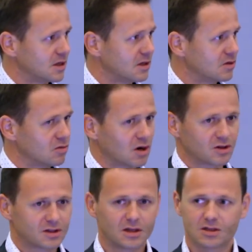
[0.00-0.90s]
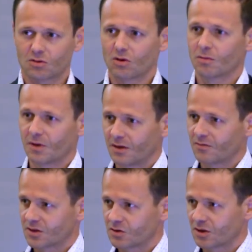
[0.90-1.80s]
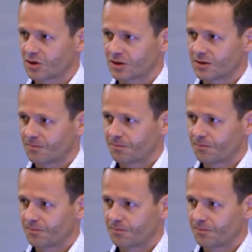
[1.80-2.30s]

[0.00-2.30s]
into our cities or urban infrastructures.